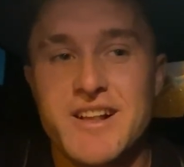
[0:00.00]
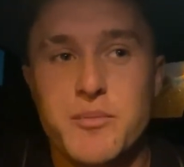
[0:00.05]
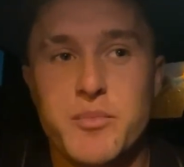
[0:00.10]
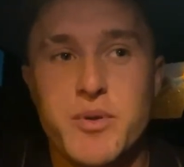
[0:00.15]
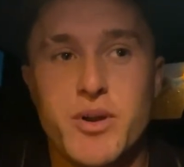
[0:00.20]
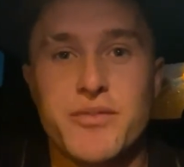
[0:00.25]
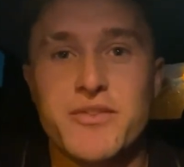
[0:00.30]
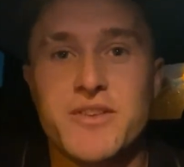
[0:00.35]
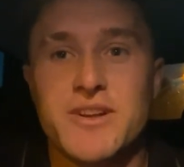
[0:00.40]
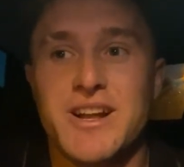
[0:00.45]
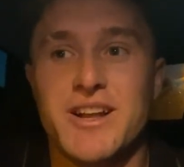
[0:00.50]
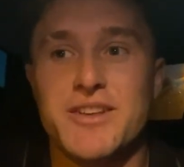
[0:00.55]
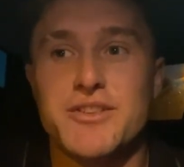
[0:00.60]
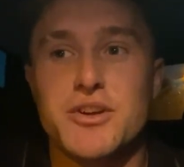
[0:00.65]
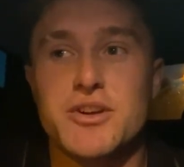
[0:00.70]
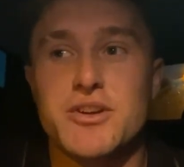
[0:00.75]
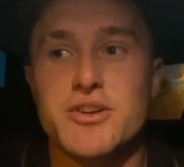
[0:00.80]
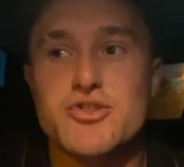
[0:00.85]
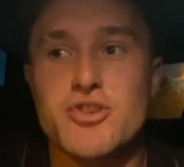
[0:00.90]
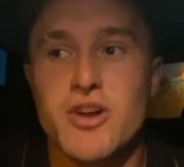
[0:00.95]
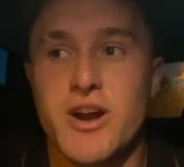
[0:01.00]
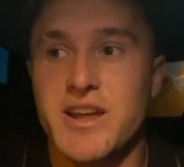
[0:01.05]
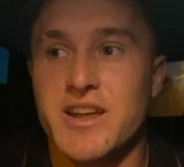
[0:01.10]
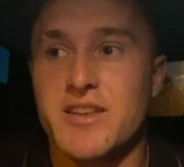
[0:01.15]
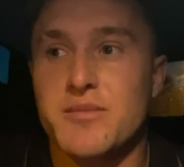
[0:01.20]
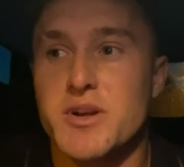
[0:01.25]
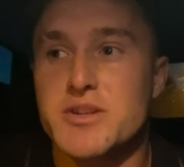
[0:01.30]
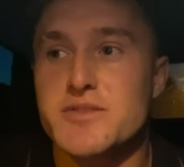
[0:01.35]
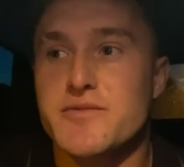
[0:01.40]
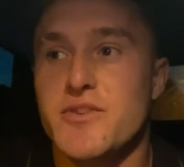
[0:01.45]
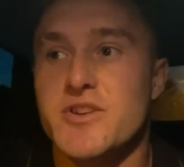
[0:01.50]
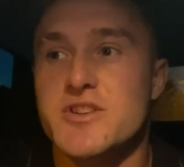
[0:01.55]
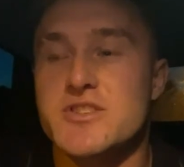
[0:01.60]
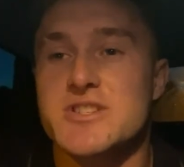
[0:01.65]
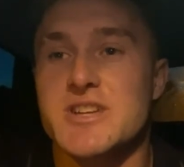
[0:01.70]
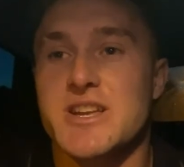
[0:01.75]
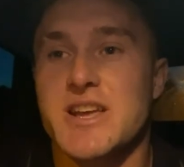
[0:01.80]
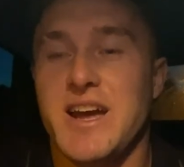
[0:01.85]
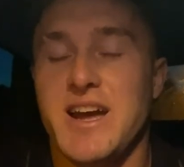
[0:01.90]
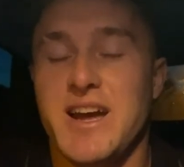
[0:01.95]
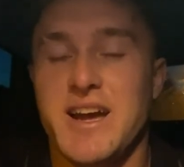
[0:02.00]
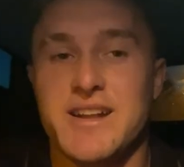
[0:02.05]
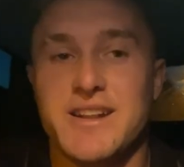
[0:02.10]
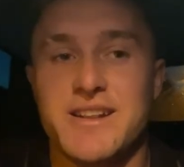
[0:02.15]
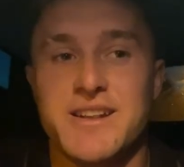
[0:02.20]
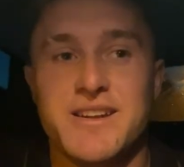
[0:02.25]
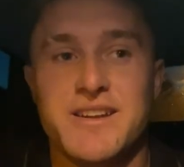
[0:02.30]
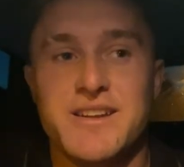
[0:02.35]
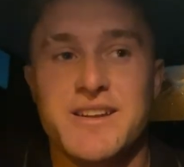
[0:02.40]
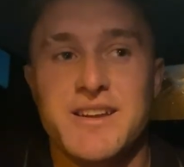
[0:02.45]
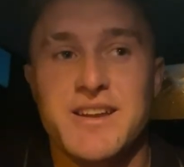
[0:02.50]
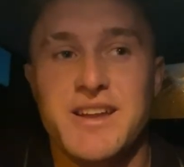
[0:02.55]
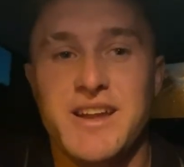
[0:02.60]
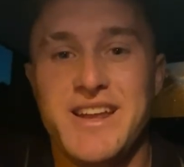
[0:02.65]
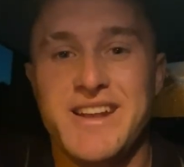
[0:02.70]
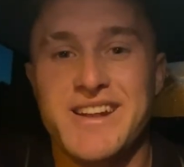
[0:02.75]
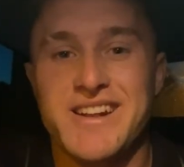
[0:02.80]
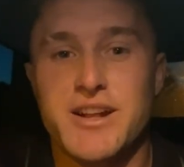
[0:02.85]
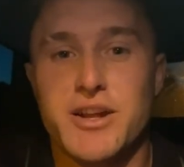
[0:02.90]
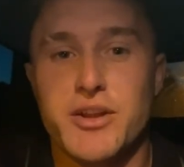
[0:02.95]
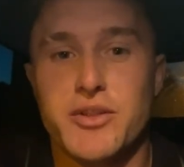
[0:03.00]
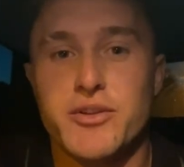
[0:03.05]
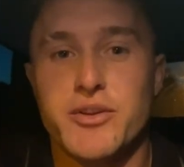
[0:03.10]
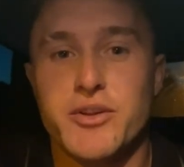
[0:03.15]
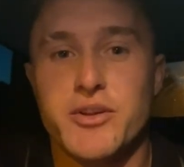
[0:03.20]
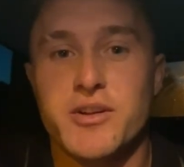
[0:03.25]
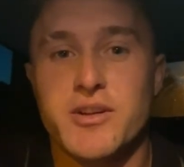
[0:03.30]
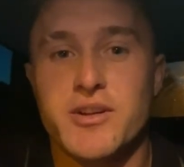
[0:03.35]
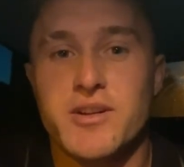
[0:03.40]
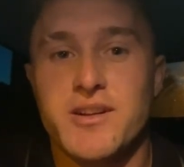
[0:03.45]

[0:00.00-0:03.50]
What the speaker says: We're off to London. Gonna try and get as much footage as I can in London,